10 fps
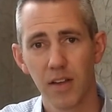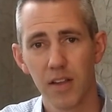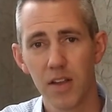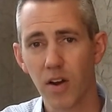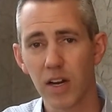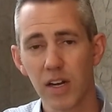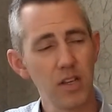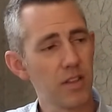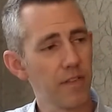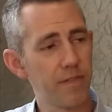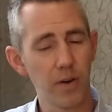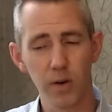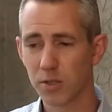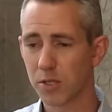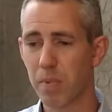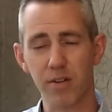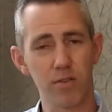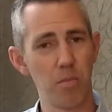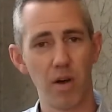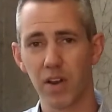You're going to see the full
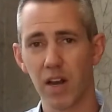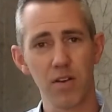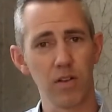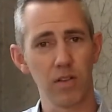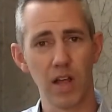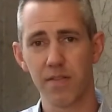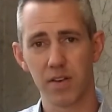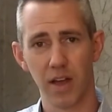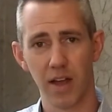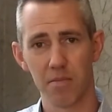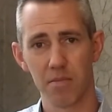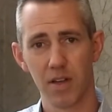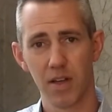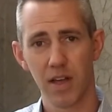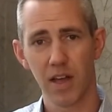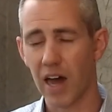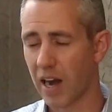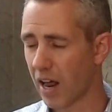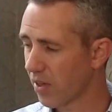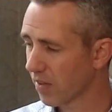spectrum of it in your lifetime.
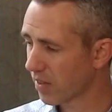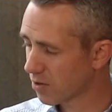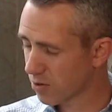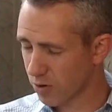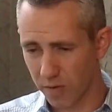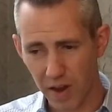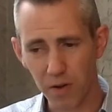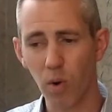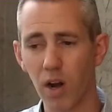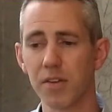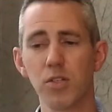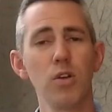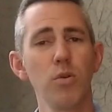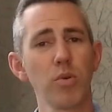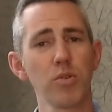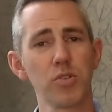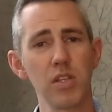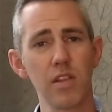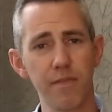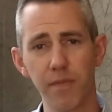And I think that's true of every one of us. You will see
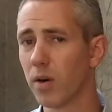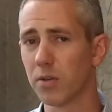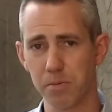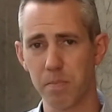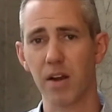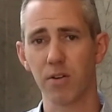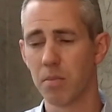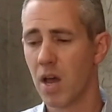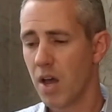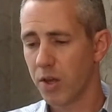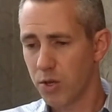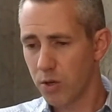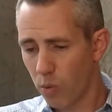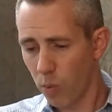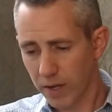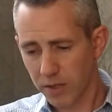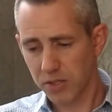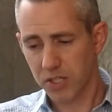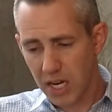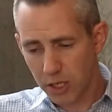the full spectrum. You will
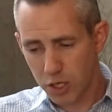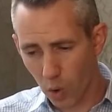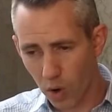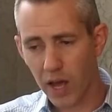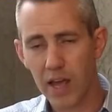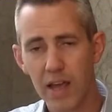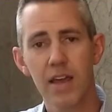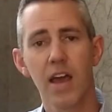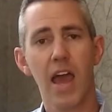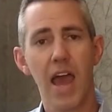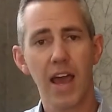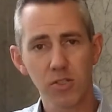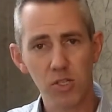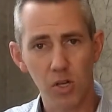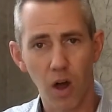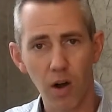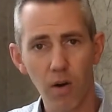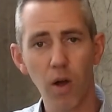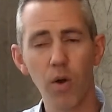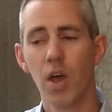see joy and
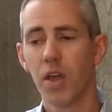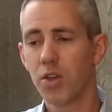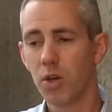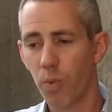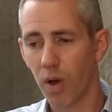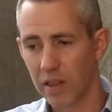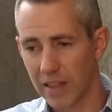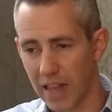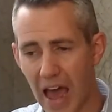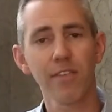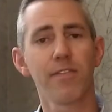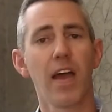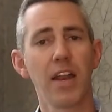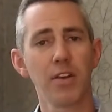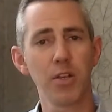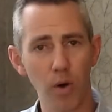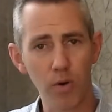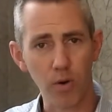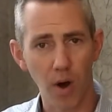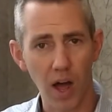sorrow. You will laugh and you
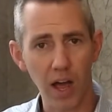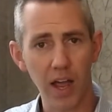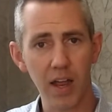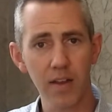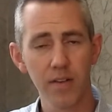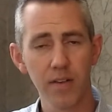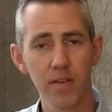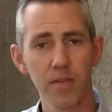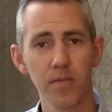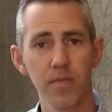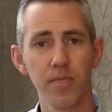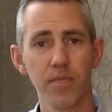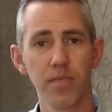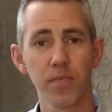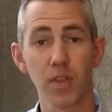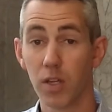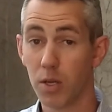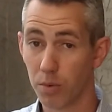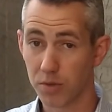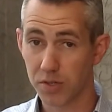will cry. You
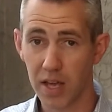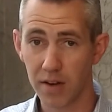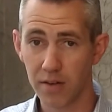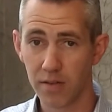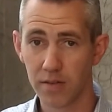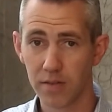will sin.